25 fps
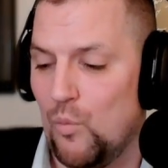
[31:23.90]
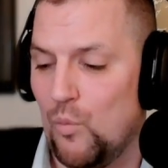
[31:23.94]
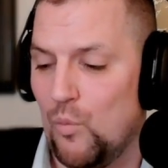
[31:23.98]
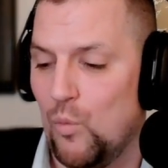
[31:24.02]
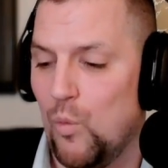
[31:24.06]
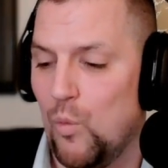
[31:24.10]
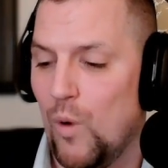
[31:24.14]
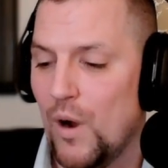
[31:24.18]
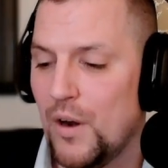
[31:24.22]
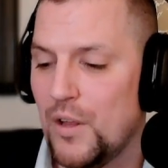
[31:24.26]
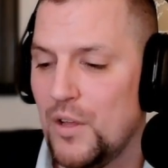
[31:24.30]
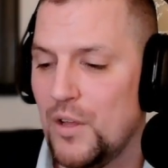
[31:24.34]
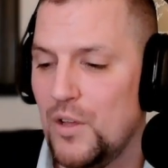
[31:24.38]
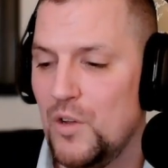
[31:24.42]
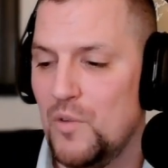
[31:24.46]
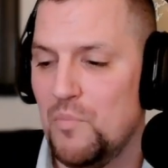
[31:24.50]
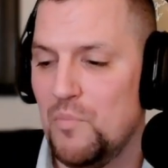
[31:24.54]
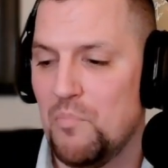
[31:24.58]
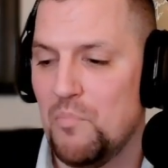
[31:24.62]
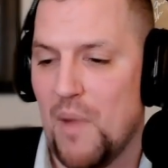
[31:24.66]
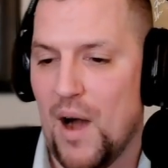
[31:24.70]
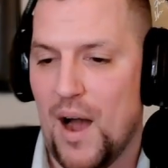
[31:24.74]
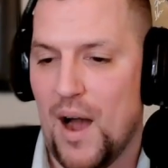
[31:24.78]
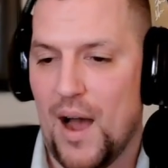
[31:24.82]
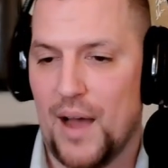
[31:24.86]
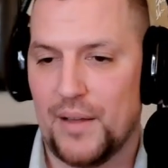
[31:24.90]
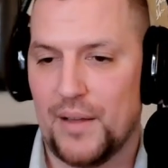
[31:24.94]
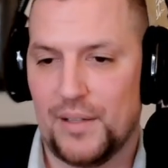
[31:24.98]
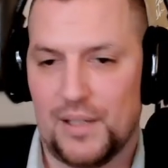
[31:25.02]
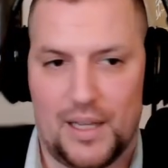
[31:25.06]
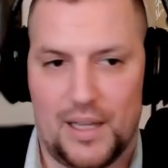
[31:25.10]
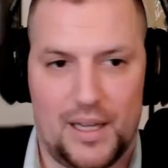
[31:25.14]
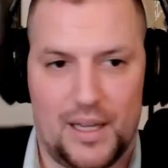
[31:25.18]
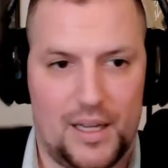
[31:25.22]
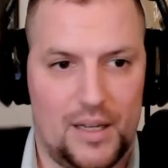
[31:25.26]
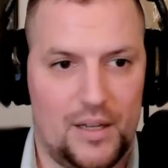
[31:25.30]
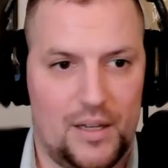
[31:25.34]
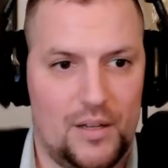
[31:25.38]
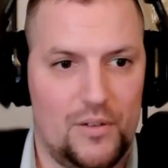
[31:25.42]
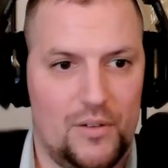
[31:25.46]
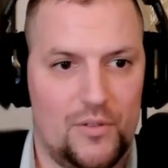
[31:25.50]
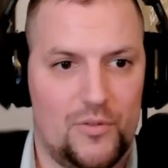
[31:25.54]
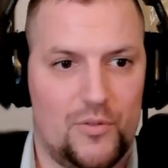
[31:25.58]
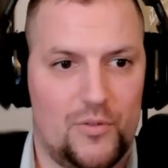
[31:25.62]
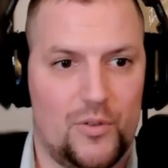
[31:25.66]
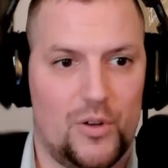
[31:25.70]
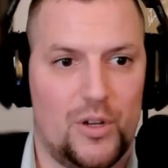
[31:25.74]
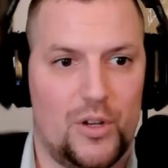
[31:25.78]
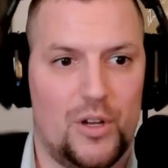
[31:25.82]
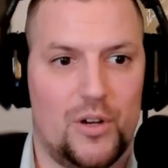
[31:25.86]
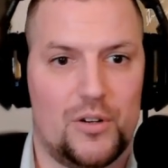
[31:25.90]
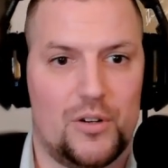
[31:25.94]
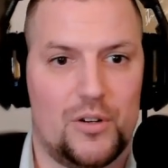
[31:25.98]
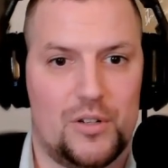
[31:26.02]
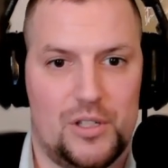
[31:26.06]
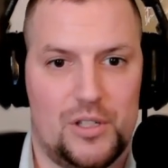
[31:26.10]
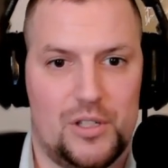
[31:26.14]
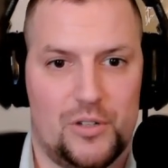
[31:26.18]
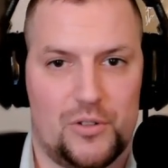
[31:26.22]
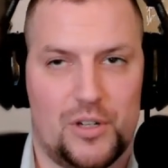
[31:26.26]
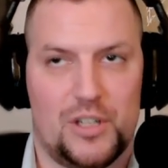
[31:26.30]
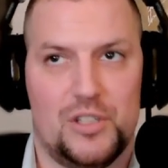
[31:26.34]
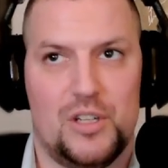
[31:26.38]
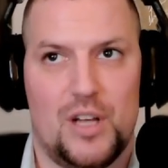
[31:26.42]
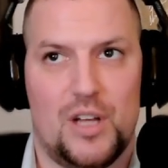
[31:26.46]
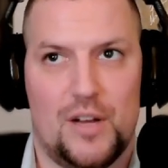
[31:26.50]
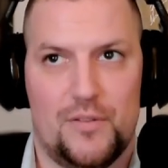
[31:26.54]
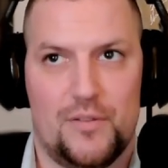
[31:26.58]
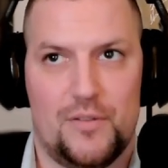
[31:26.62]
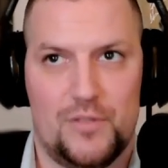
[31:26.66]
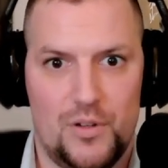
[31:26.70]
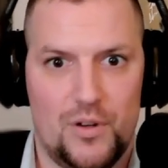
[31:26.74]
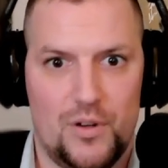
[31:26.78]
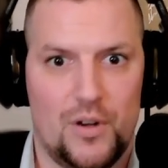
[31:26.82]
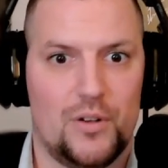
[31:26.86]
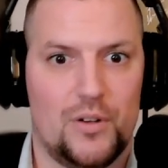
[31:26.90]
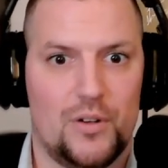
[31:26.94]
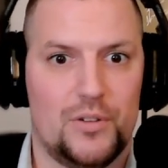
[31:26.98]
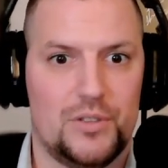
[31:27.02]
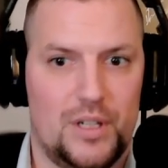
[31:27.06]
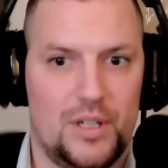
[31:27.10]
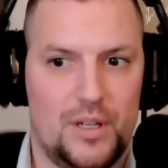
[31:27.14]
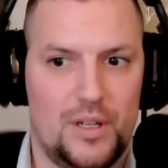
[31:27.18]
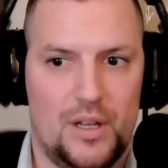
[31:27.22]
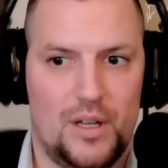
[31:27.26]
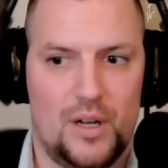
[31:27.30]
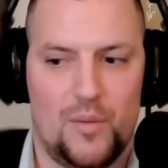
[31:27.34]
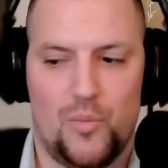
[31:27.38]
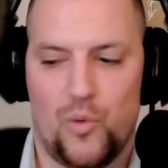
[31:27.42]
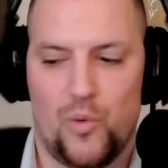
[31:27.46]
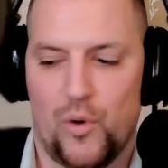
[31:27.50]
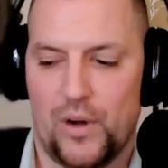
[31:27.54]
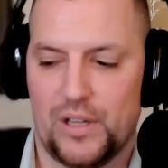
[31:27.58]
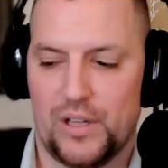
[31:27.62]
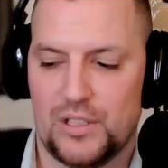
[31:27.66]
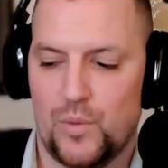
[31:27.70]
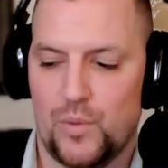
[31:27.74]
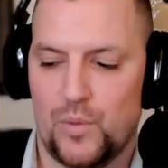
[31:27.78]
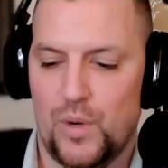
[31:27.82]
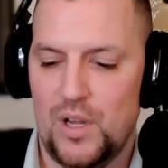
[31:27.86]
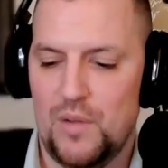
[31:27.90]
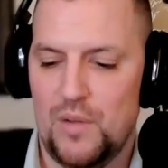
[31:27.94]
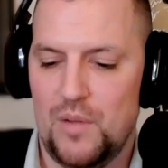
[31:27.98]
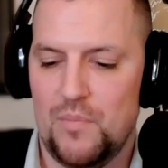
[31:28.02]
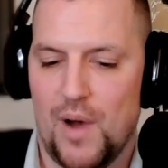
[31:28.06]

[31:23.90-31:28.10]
what are you modeling for your children because you have two girls and a, and a, boy so what are you yeah.